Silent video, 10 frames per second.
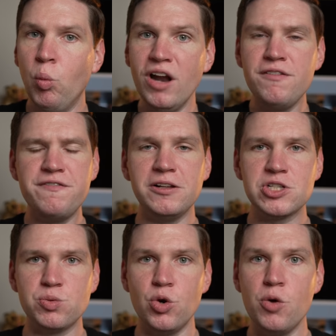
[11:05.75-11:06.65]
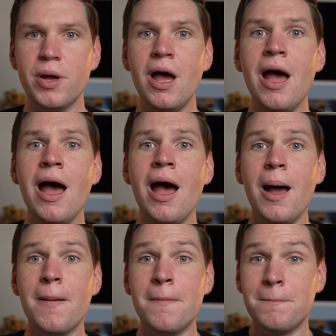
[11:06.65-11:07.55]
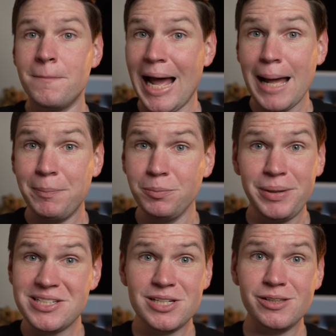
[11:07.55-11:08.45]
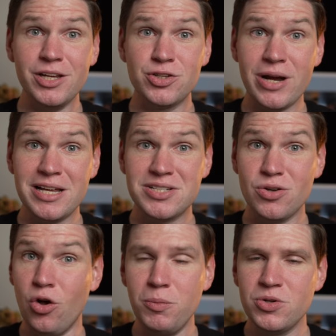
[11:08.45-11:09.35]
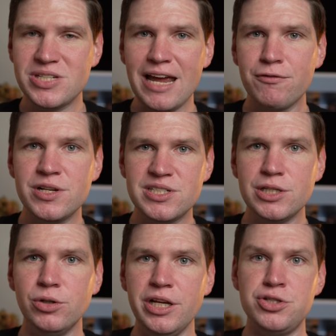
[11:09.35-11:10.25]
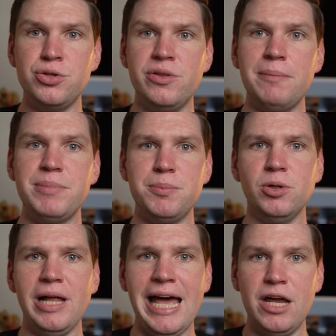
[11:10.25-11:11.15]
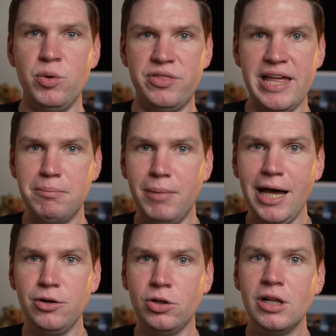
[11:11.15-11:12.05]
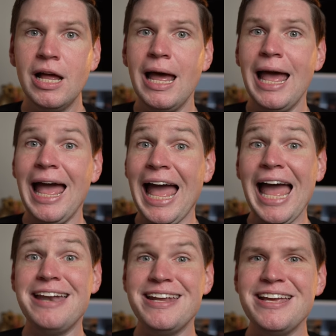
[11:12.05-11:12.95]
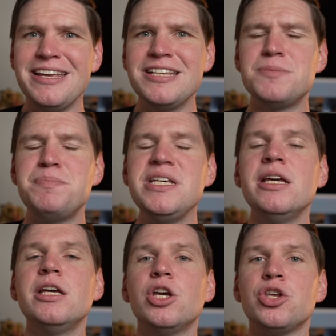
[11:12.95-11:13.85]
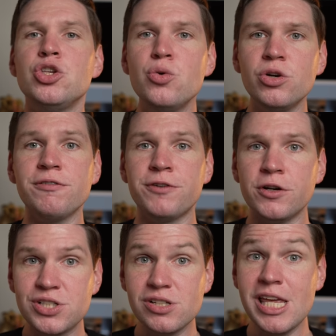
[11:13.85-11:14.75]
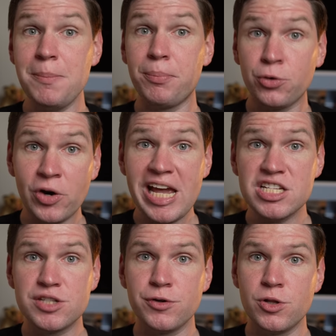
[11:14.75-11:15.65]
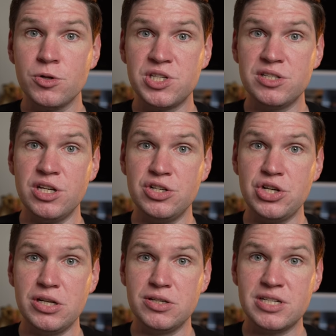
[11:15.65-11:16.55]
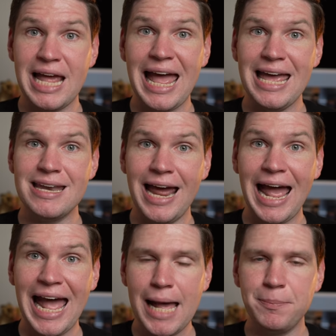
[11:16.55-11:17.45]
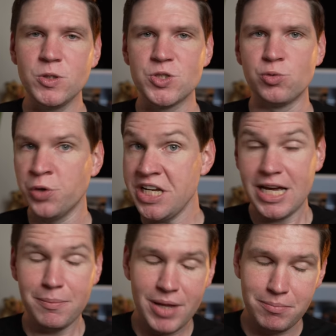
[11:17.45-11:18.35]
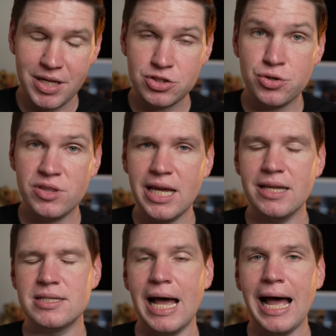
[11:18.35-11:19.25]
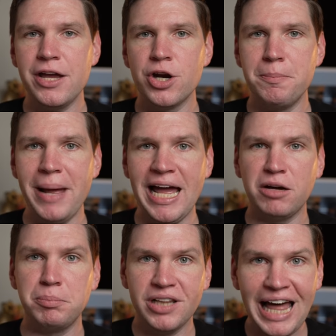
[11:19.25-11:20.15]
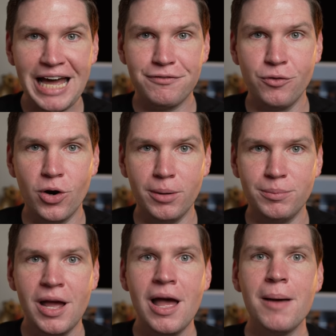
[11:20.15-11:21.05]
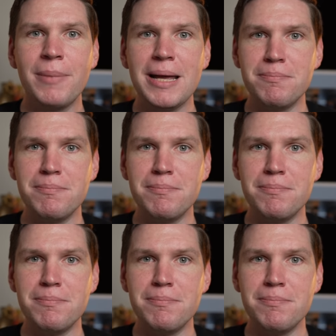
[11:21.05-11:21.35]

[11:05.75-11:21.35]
one fell swoop, Apple basically addressed almost every single issue that people had with that model, and it is being universally praised for those decisions and Apple's recommitment to the entire Mac platform by